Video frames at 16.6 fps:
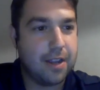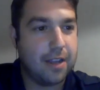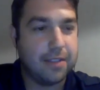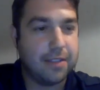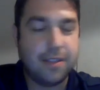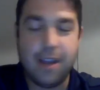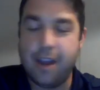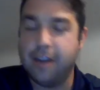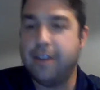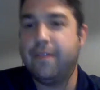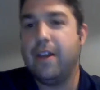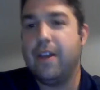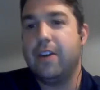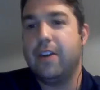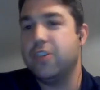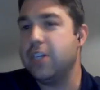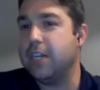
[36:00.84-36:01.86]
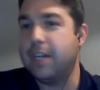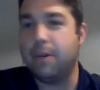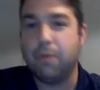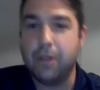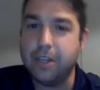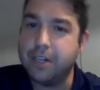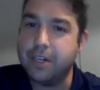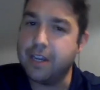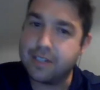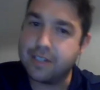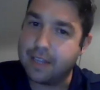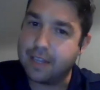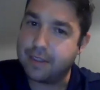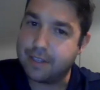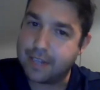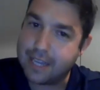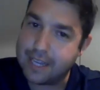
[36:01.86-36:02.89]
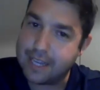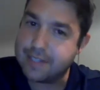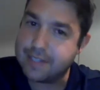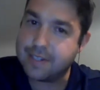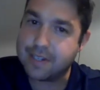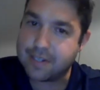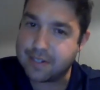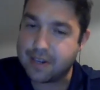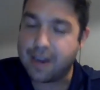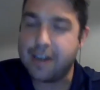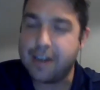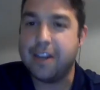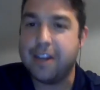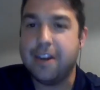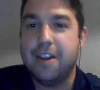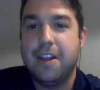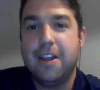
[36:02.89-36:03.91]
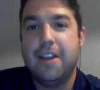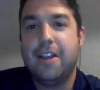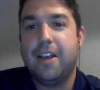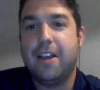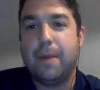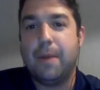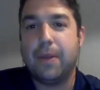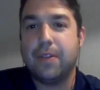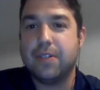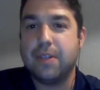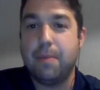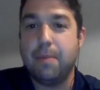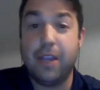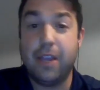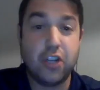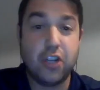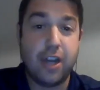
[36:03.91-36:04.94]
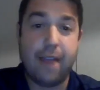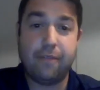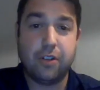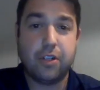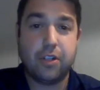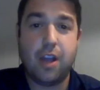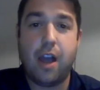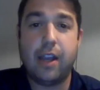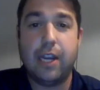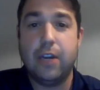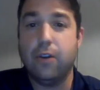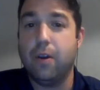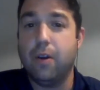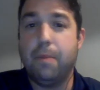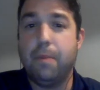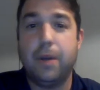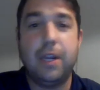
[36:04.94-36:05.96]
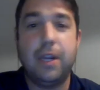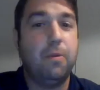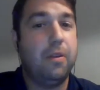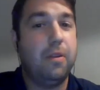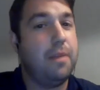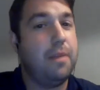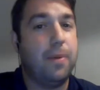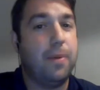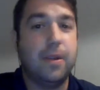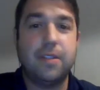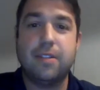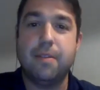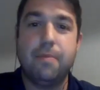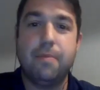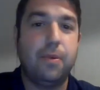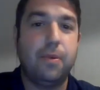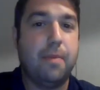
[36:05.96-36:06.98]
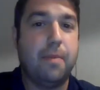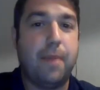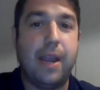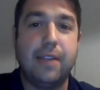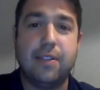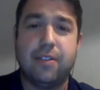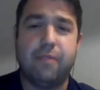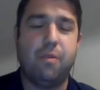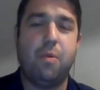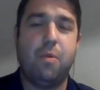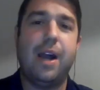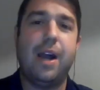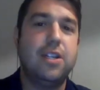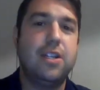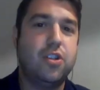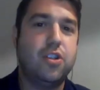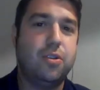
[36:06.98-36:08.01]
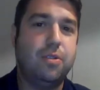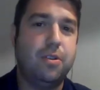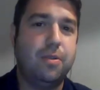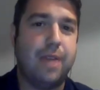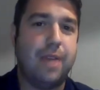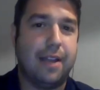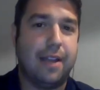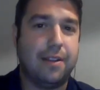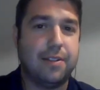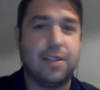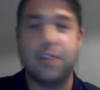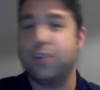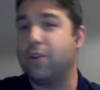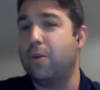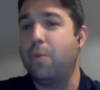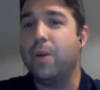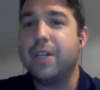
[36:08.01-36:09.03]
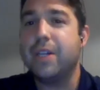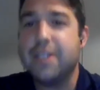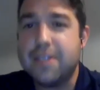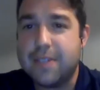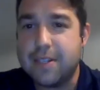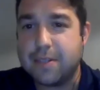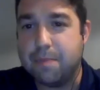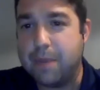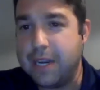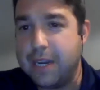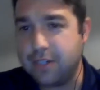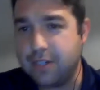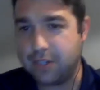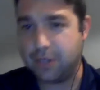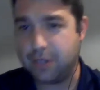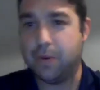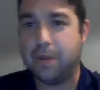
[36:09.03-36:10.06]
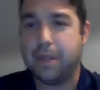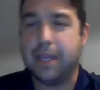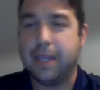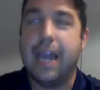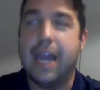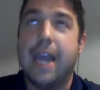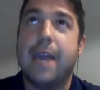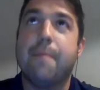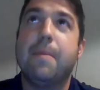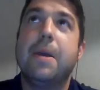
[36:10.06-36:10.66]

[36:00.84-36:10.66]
a ton of energy, and it really does get the kids excited about the simulation after talking to them. But he really puts them through the paces of, well, why did you do that decision? Or what does this mean to you in the game?